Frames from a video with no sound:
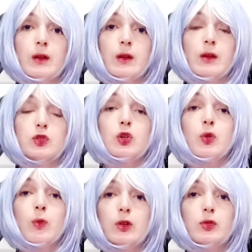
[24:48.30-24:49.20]
So you
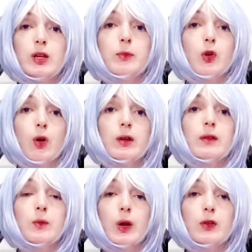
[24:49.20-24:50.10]
want to keep going
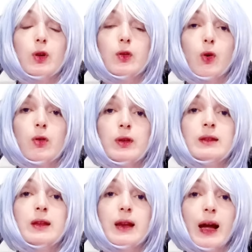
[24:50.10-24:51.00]
the way you're going, in
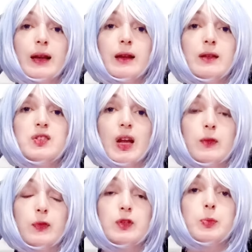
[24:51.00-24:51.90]
denial,
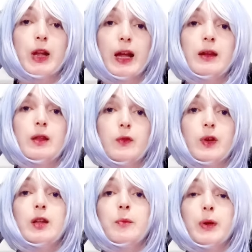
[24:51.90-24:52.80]
selfish, playing the
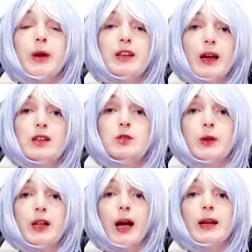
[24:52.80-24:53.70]
victim, be my guest,
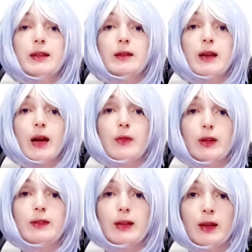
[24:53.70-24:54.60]
but I can
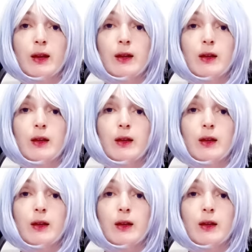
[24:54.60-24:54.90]
guarantee,